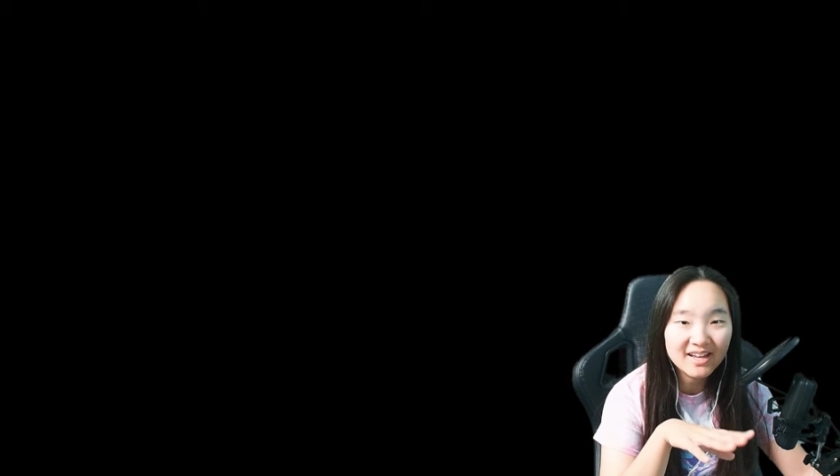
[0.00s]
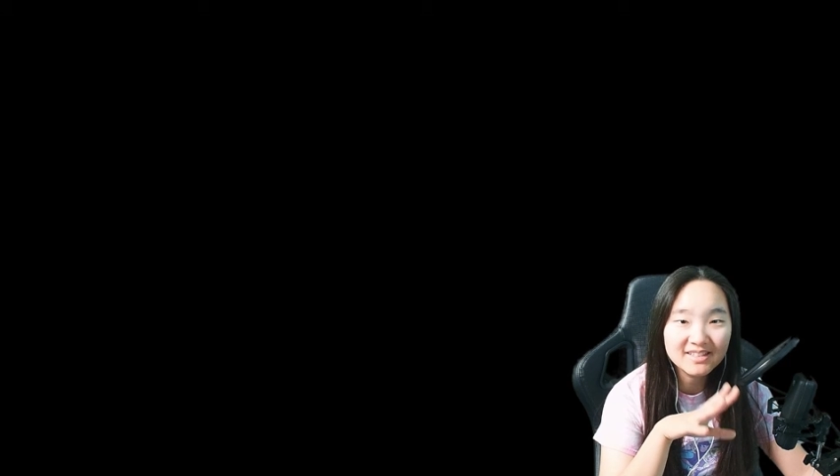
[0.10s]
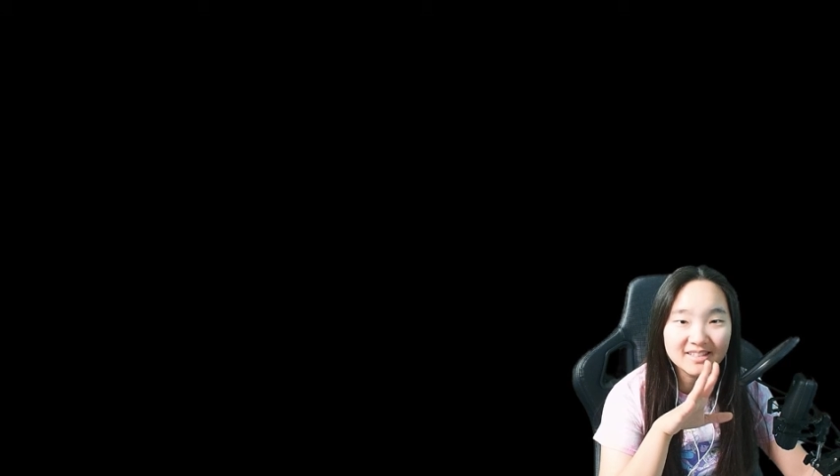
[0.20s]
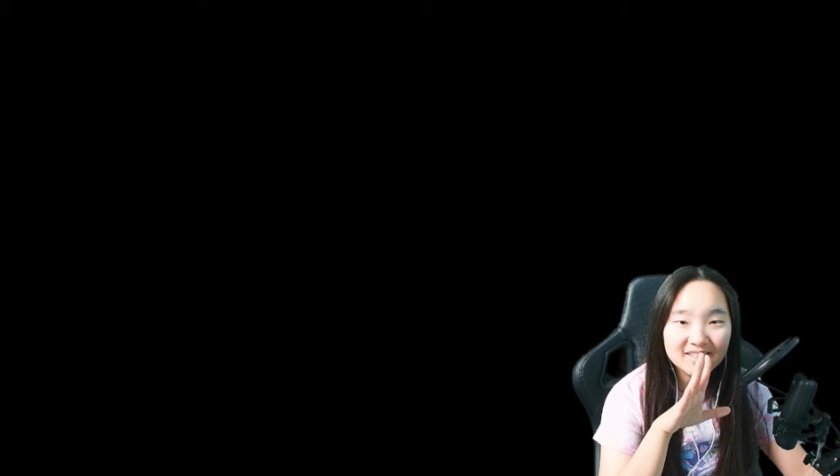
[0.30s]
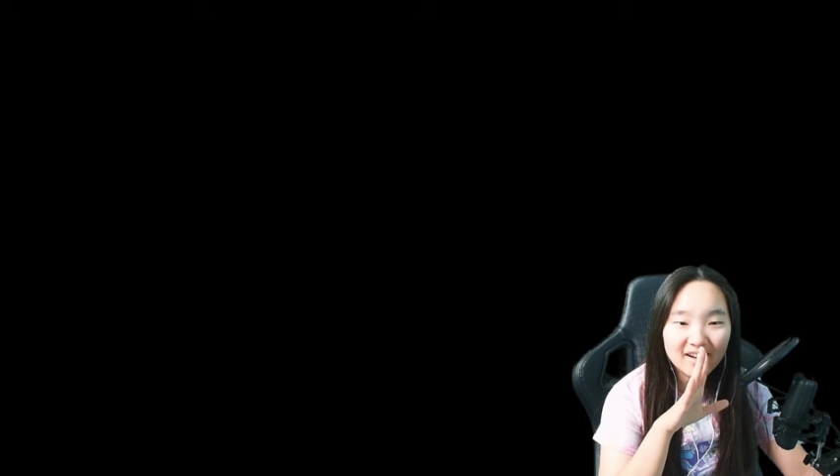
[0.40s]

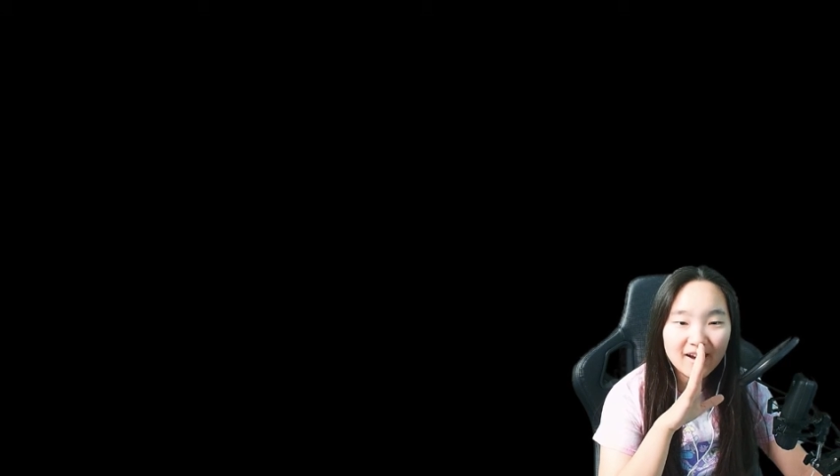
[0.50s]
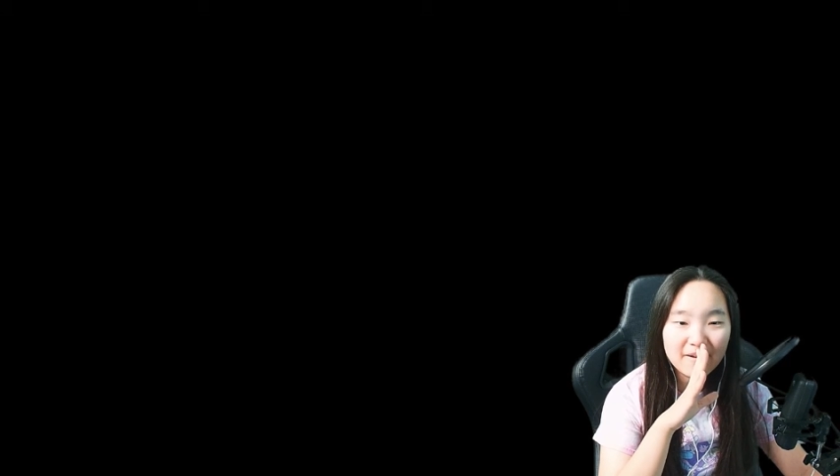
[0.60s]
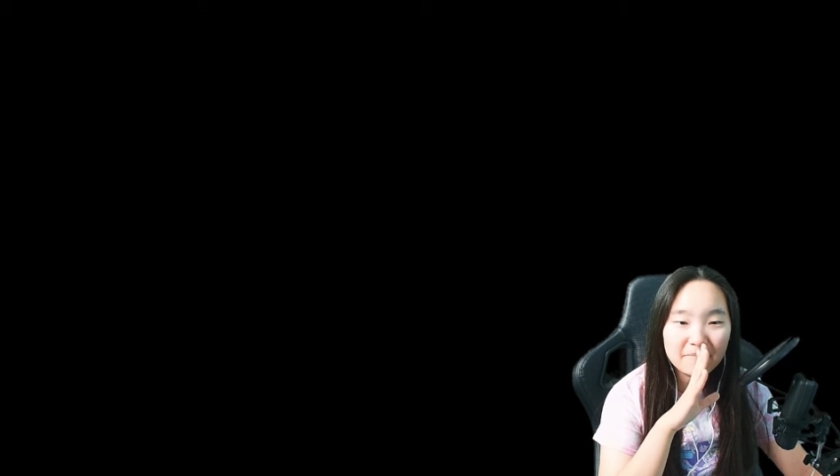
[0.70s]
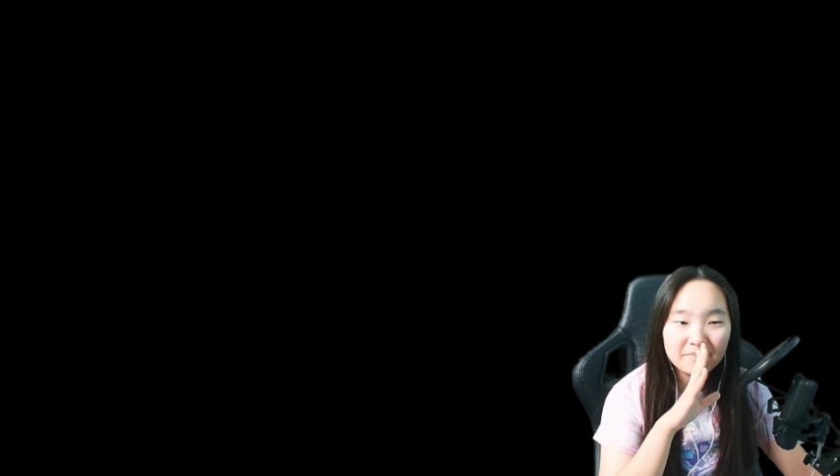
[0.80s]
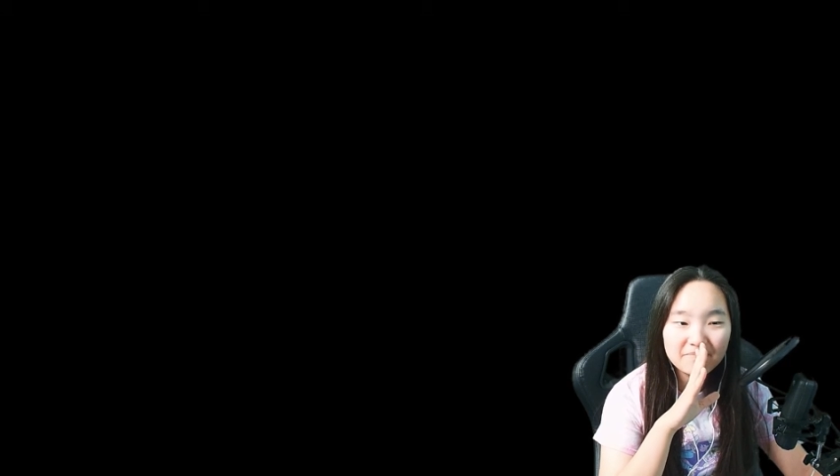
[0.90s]
as
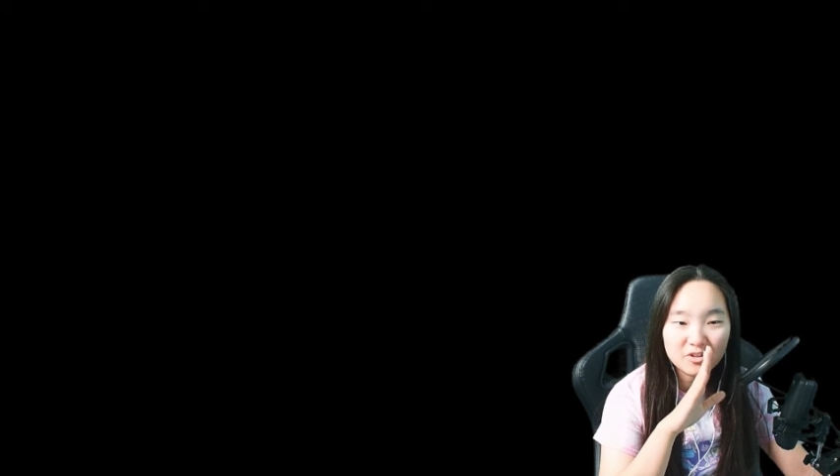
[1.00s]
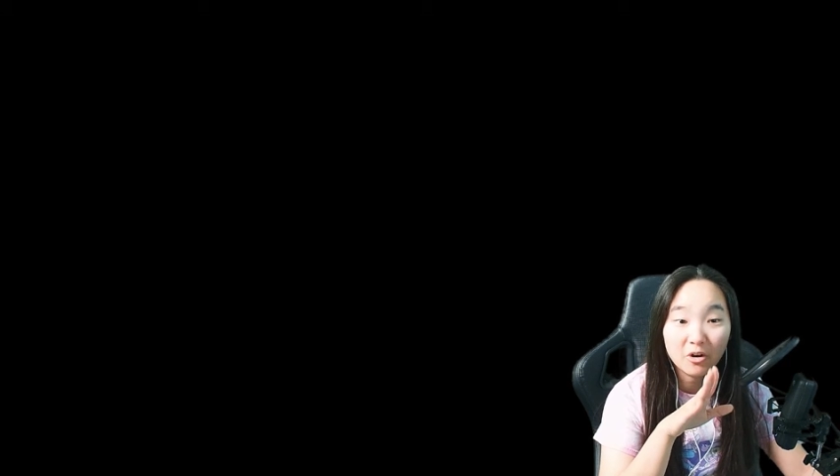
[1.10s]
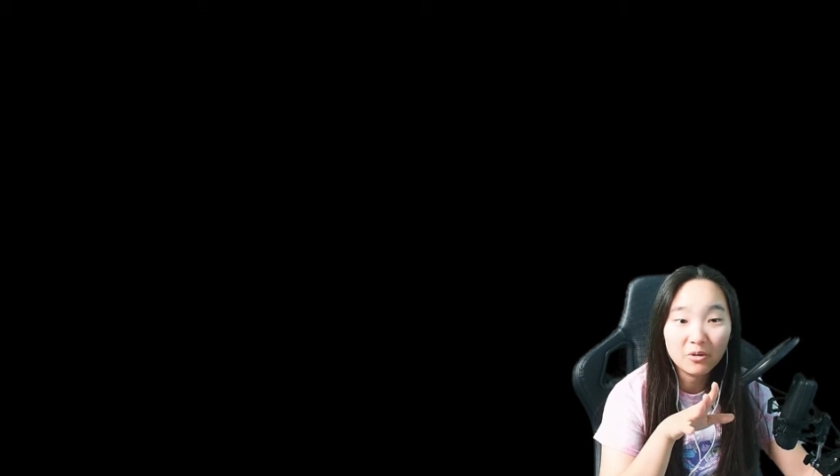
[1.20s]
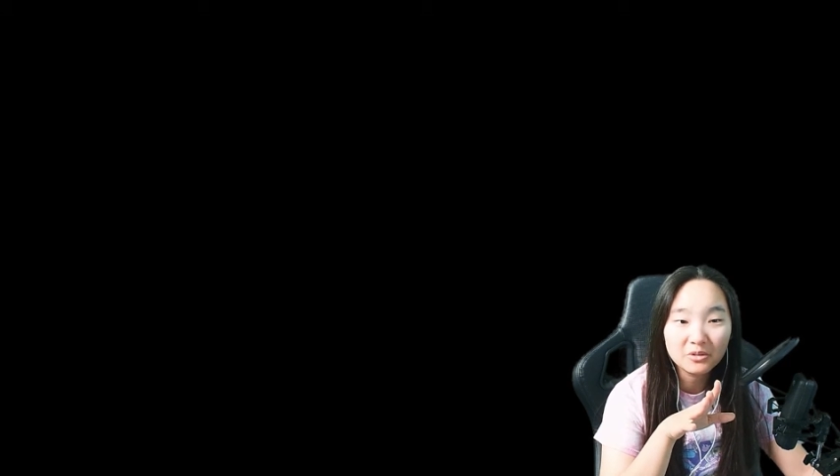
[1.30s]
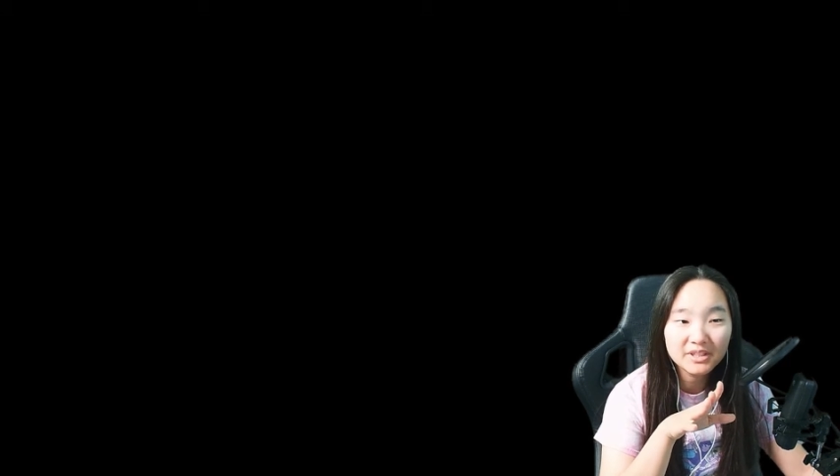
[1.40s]
I'm
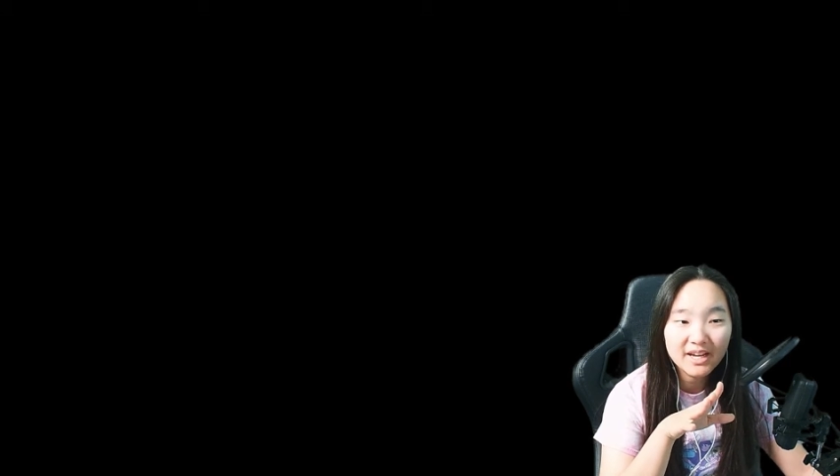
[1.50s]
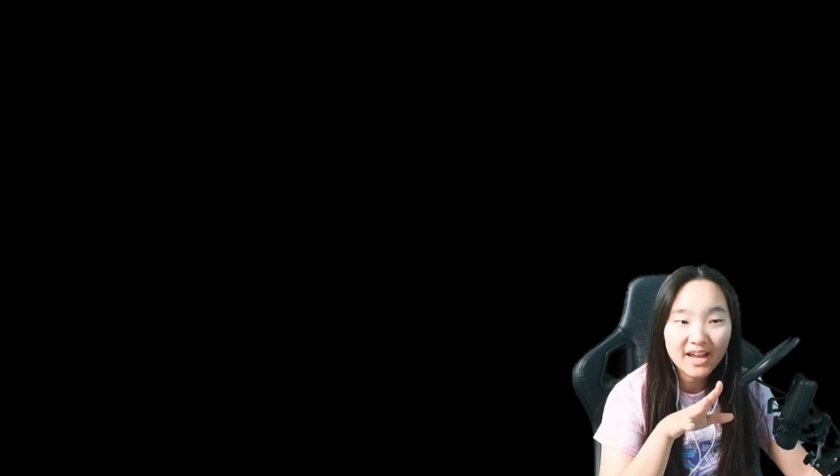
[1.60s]
told,